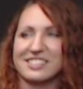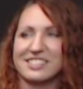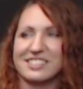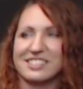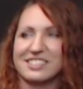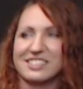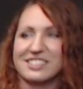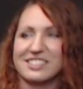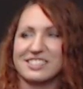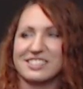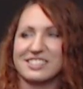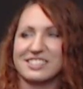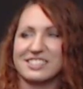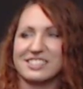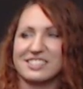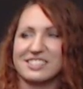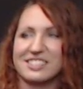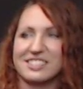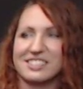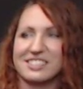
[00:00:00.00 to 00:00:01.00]

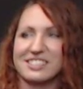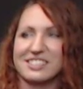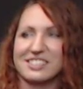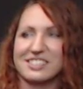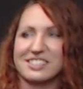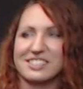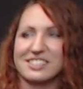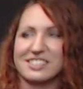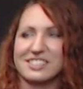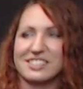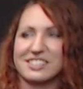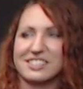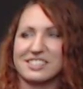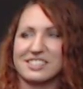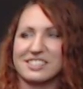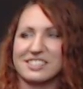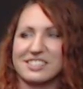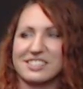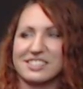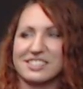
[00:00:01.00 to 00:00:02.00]

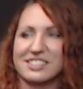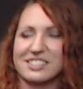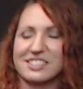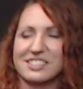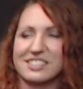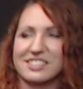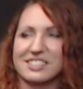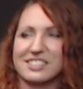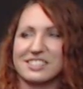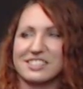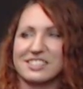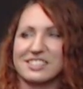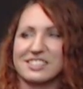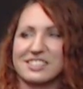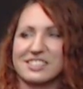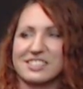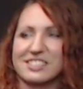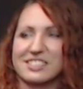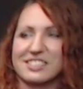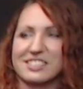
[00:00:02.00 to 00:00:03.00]

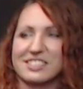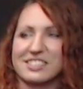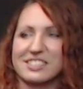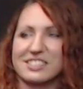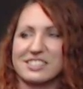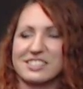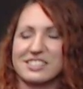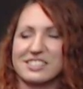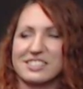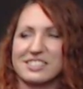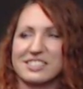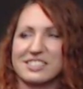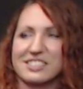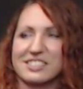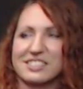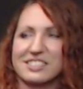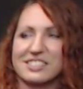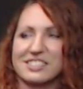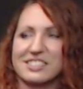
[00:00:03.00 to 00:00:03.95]
The person shown says nothing.